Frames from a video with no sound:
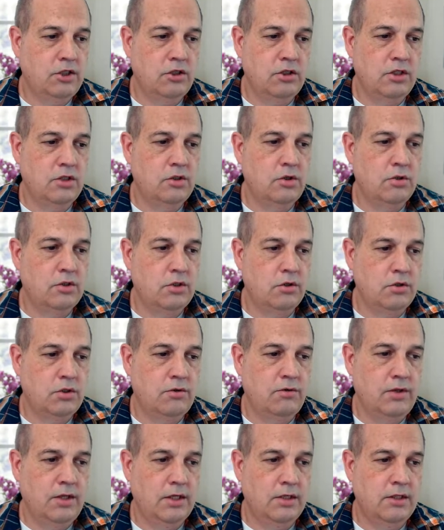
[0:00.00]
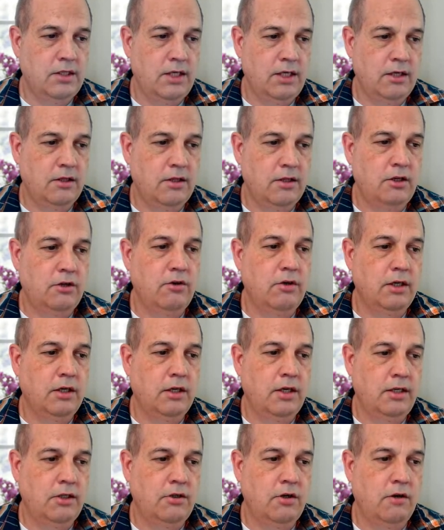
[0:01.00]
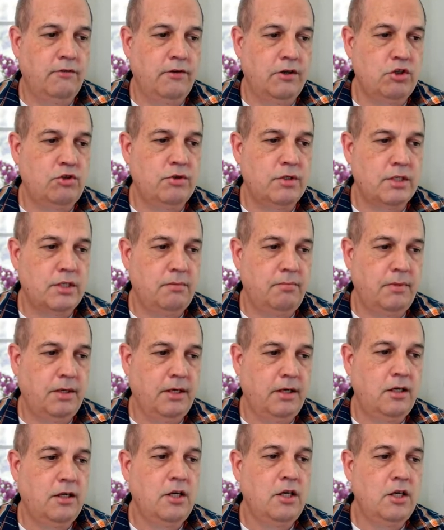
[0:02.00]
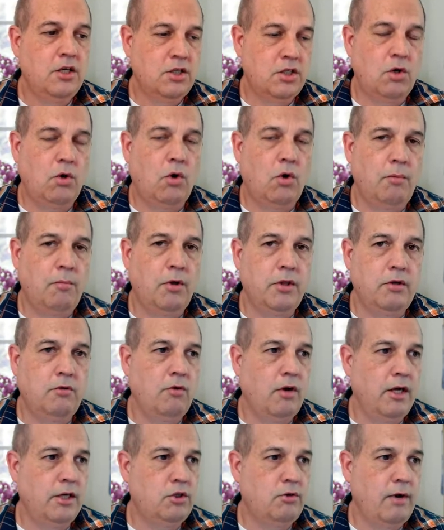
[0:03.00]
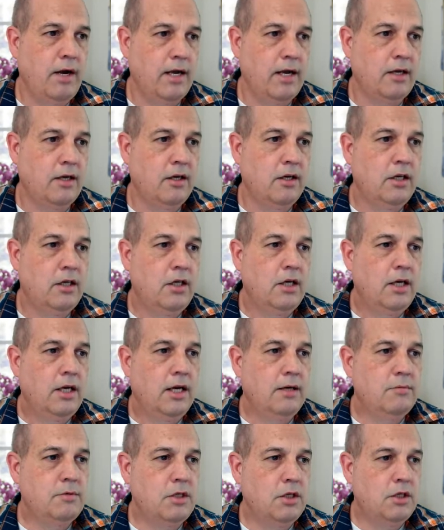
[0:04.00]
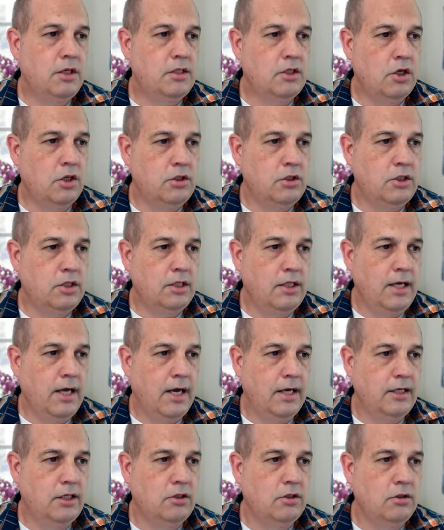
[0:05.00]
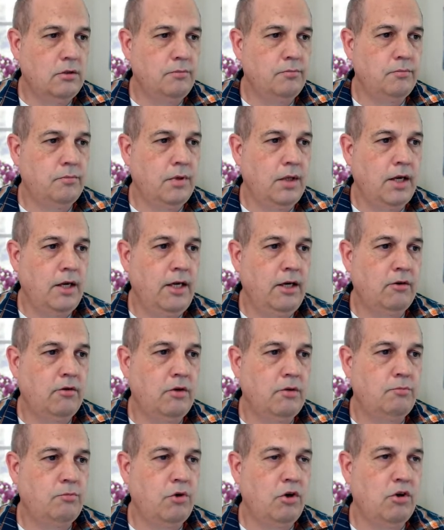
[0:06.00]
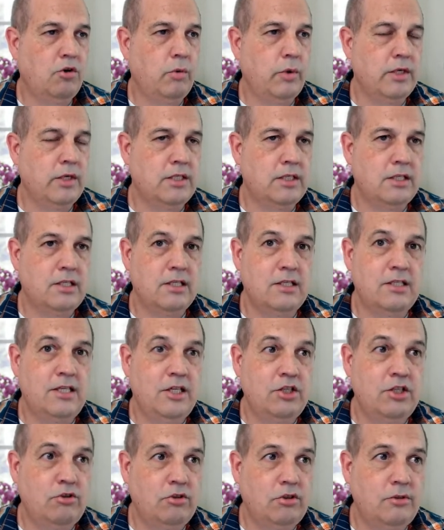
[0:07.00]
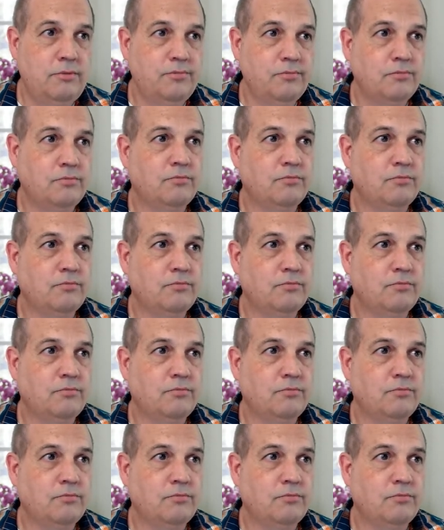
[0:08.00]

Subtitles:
There's all sorts of things here that are of interest to me, so I'm on the right track. So let's go to the article here at ProQuest Central.